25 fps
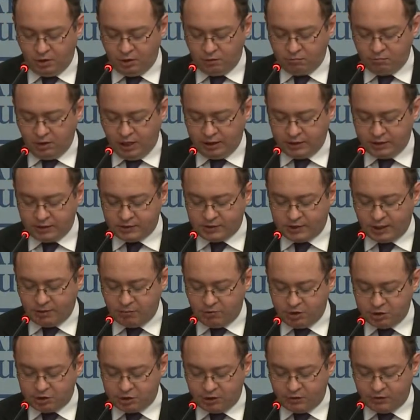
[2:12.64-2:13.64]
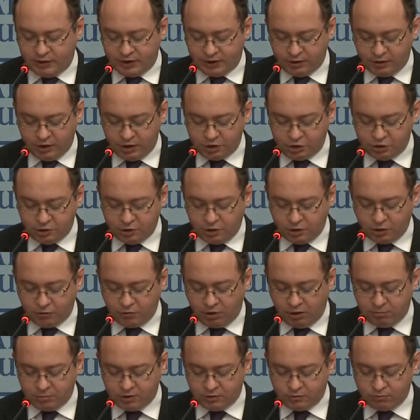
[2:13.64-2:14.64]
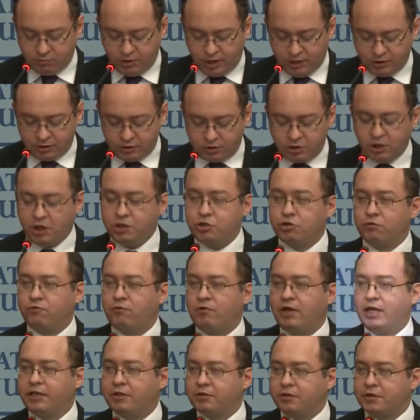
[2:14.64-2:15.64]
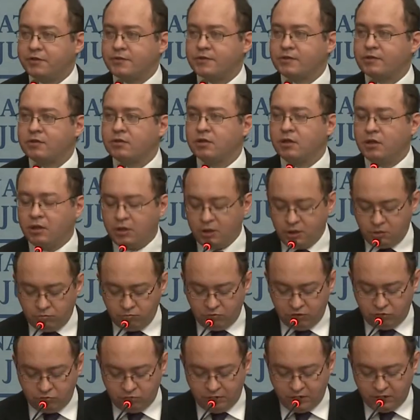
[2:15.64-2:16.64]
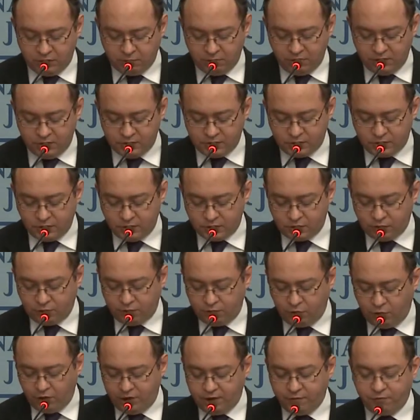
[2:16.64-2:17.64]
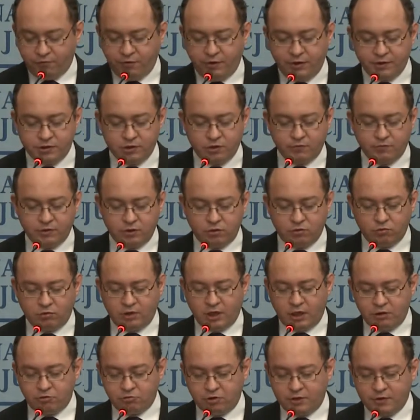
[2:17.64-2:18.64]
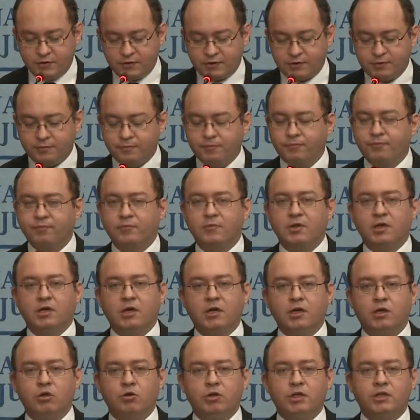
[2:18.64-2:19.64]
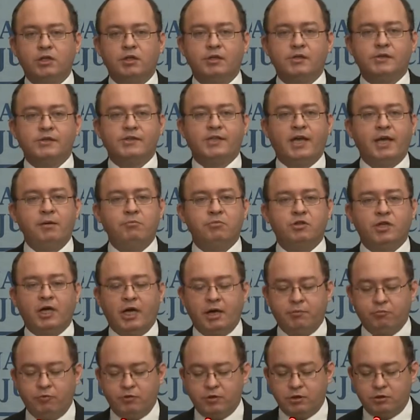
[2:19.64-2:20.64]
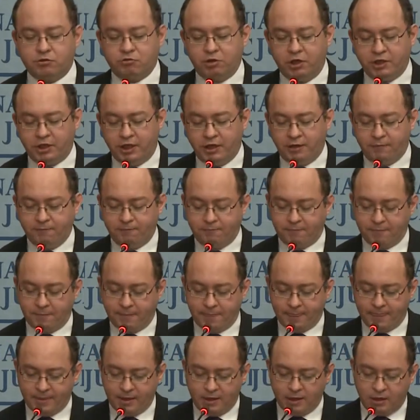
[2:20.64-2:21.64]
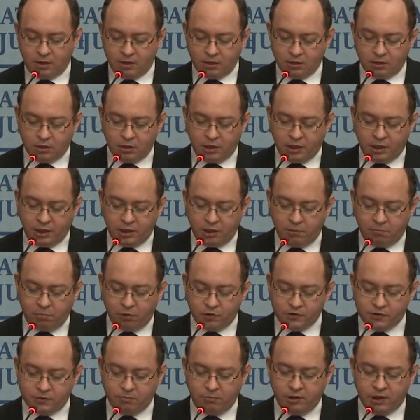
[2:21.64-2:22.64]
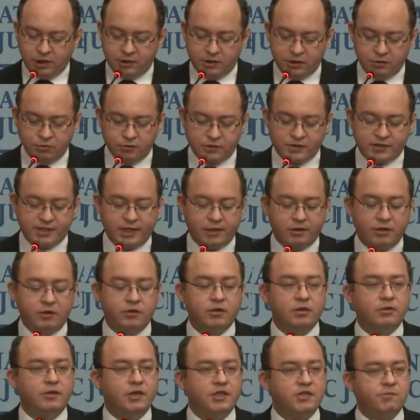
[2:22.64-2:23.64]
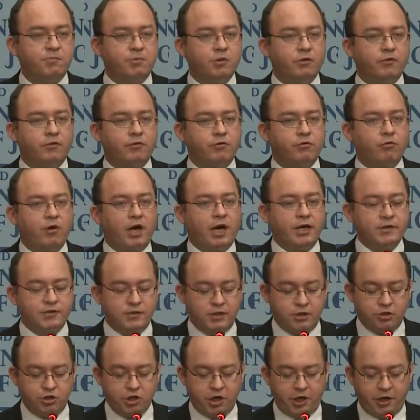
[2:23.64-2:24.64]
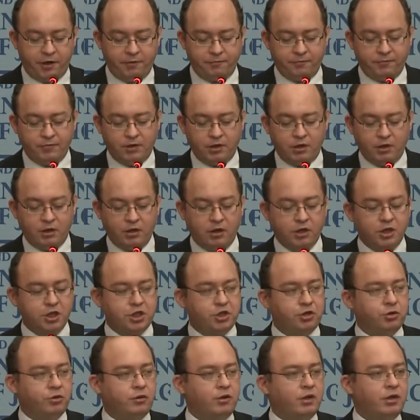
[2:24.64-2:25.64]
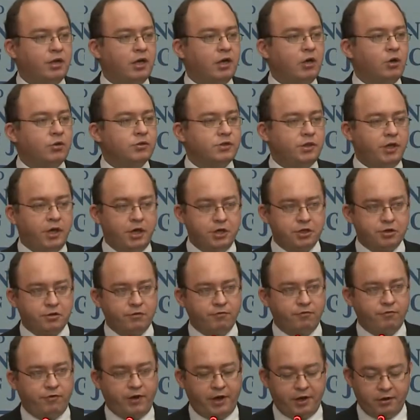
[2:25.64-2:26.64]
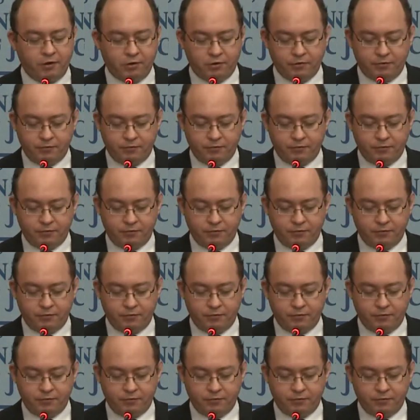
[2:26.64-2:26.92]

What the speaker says: but established in the additional agreement by exchange of letters between the ministers of foreign affairs of the two countries, concluded at the same time with the treaty, the legal possibility to settle the dispute through ICJ should the negotiation fail,